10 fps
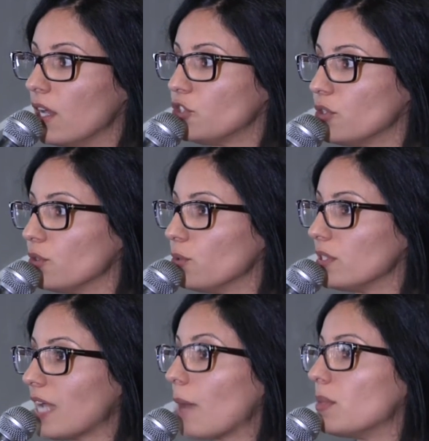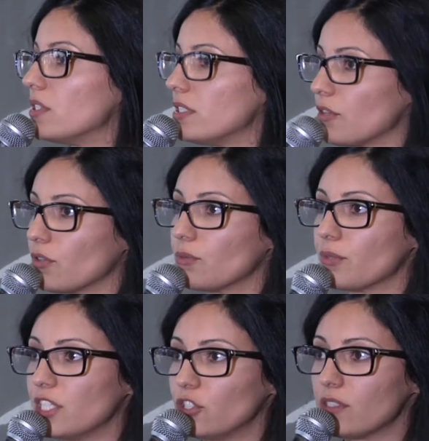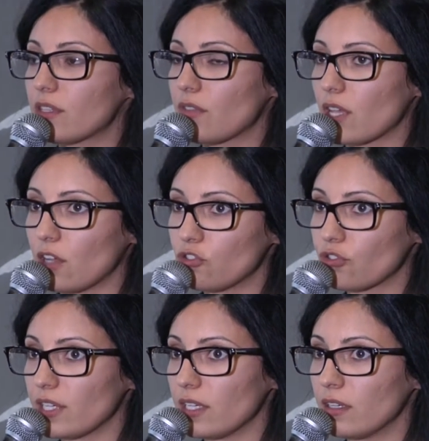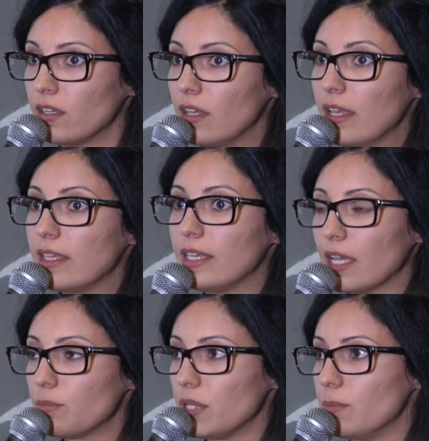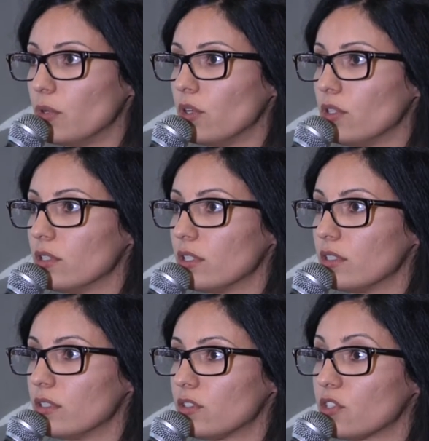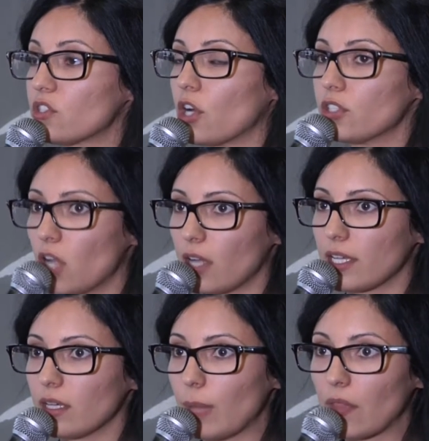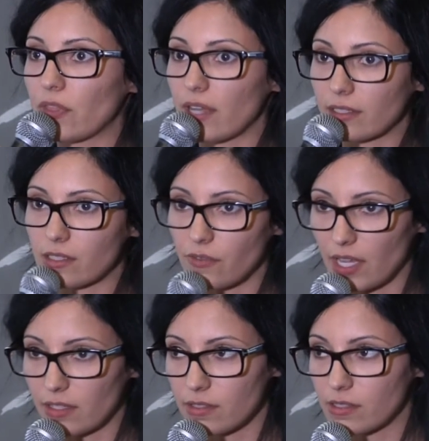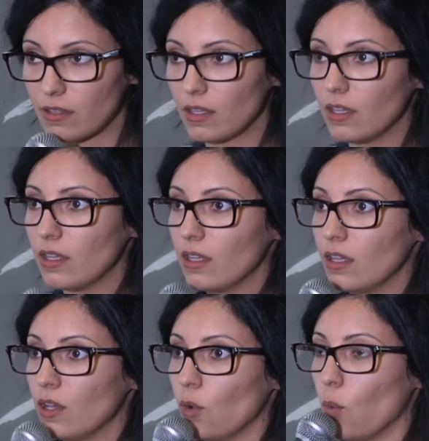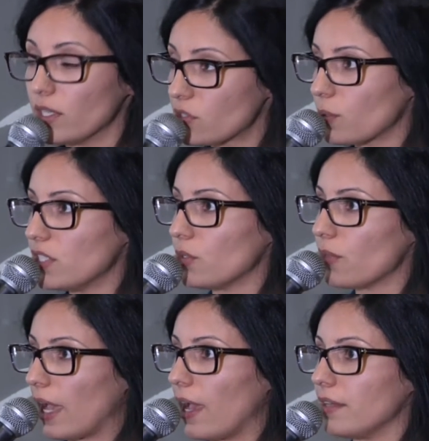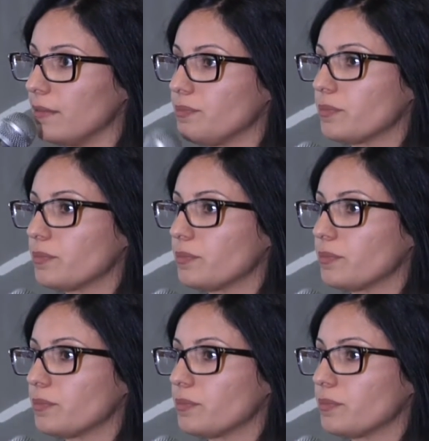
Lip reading: to tap into different regions of the country, get people to start talking about the next phase. Once we do that,